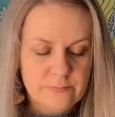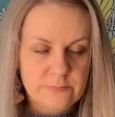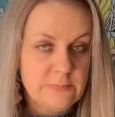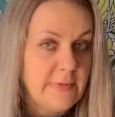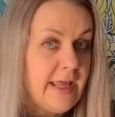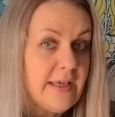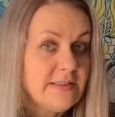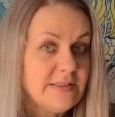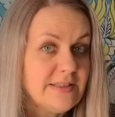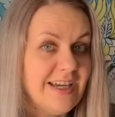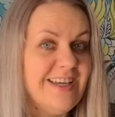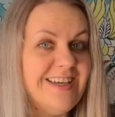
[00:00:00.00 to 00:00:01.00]

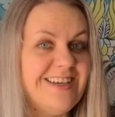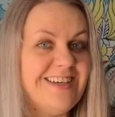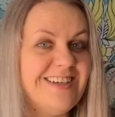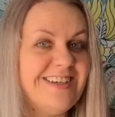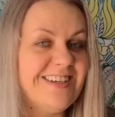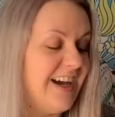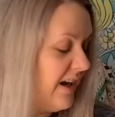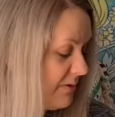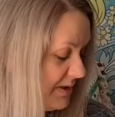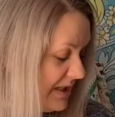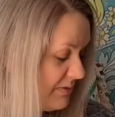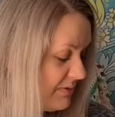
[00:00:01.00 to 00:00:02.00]
Next. Are
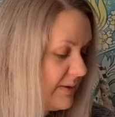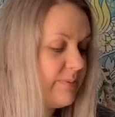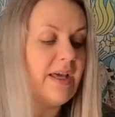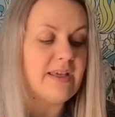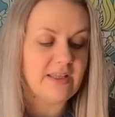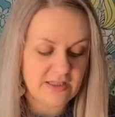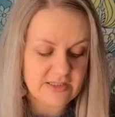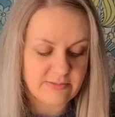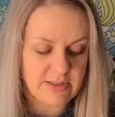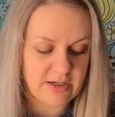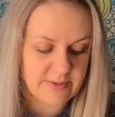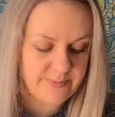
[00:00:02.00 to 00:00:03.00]
we done with the blanket? Yes,
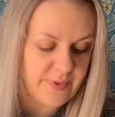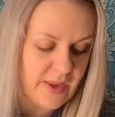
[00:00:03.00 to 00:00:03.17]
we are.